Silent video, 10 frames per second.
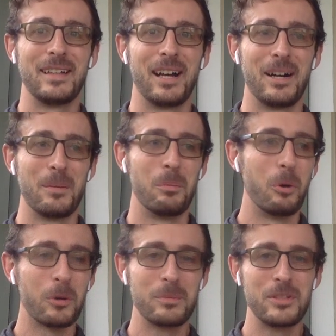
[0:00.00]

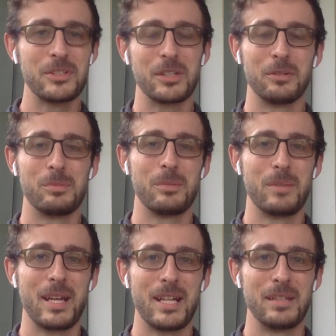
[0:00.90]
More music will be
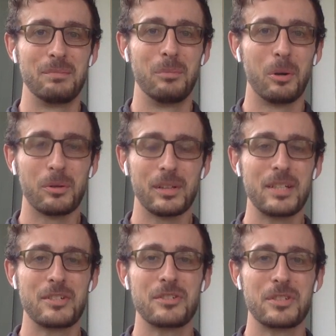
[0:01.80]
made, more
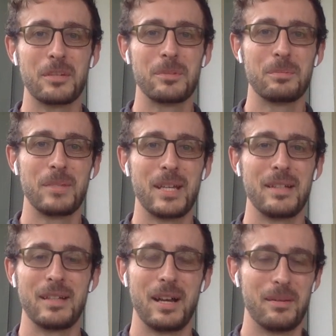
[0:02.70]
relationships
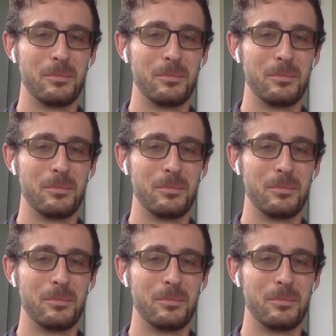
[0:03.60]
made,